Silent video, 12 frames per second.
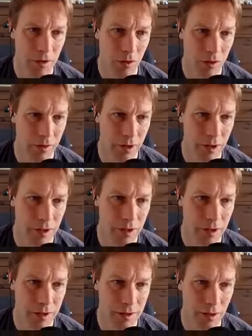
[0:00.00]
logger thing
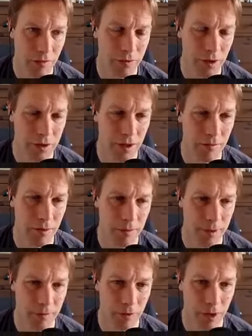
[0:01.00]
itself does
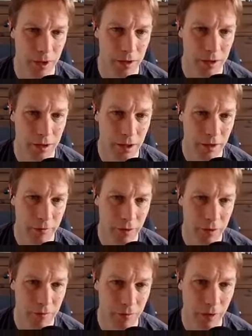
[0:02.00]
implement write, even though
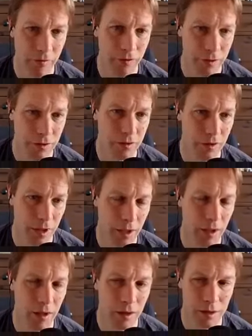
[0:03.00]
it's a reference to an
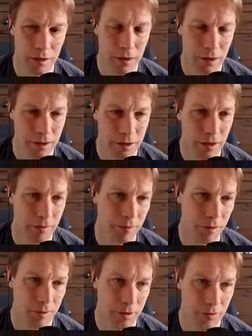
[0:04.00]
L, it still
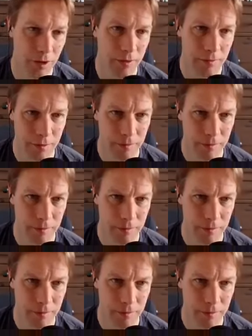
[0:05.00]
implements write.